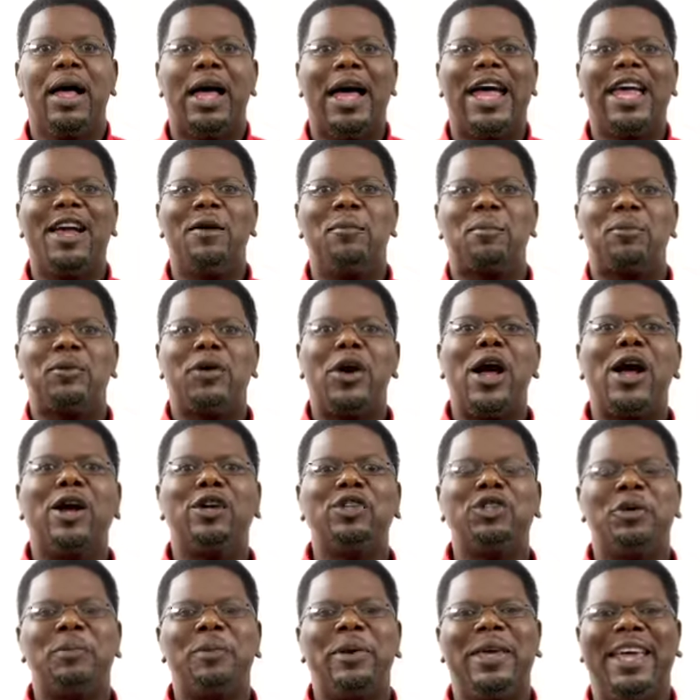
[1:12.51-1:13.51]
I am
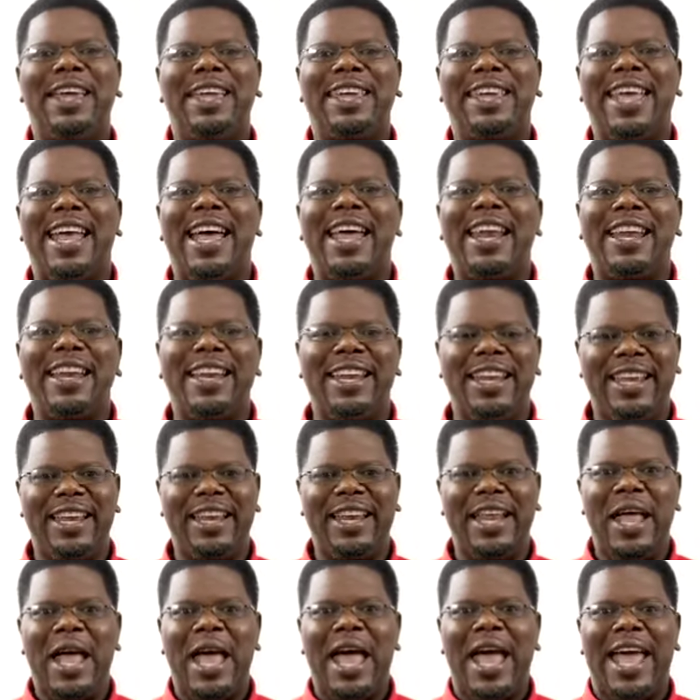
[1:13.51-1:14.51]
proud to be a candidate
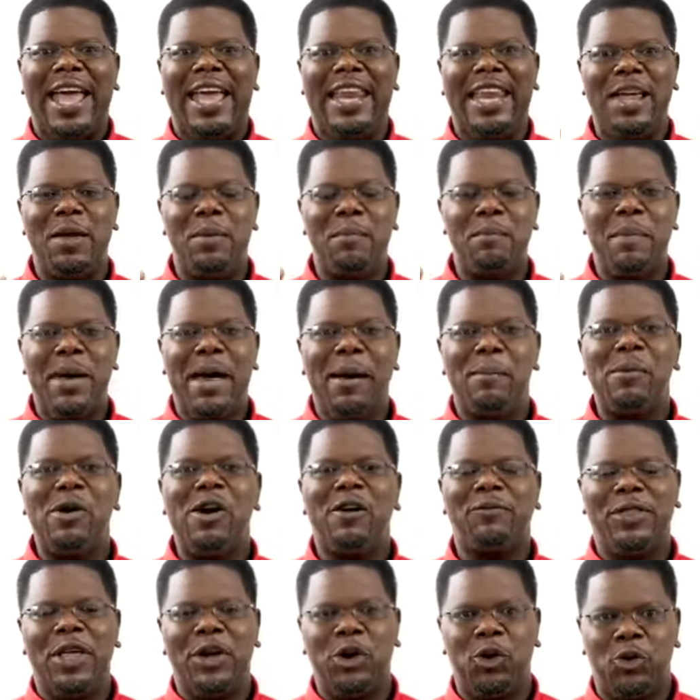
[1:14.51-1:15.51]
and a member
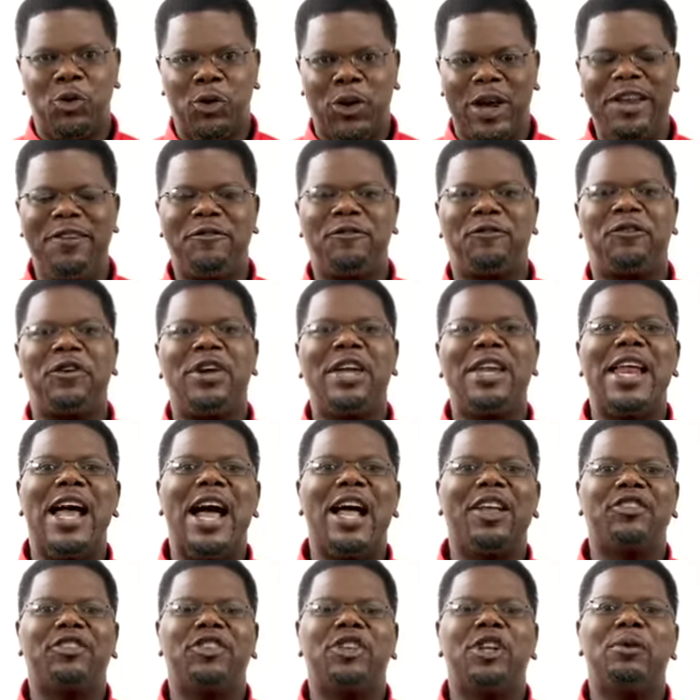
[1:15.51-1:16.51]
of the Great Free
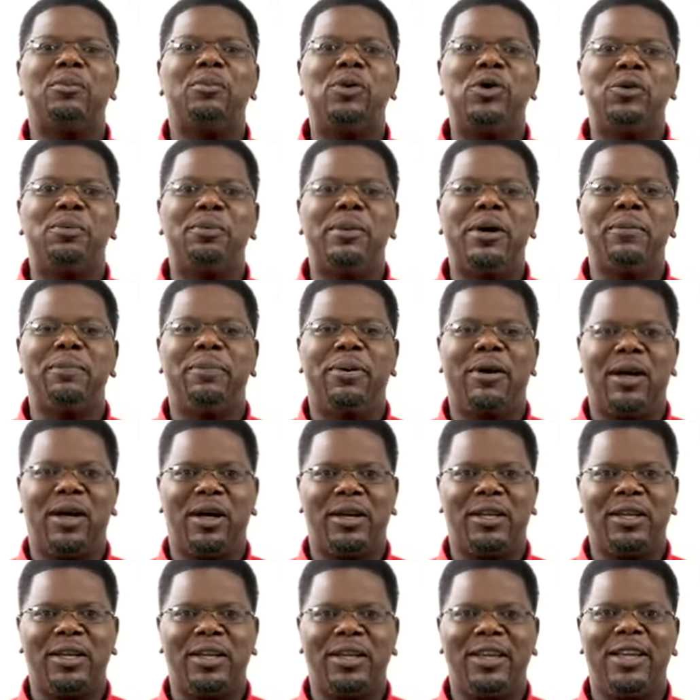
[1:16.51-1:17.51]
National Movement
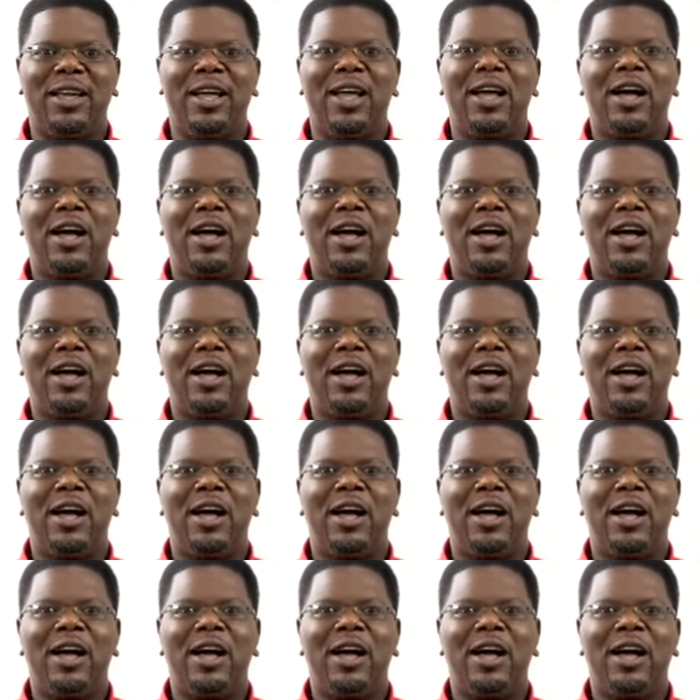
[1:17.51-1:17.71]
Party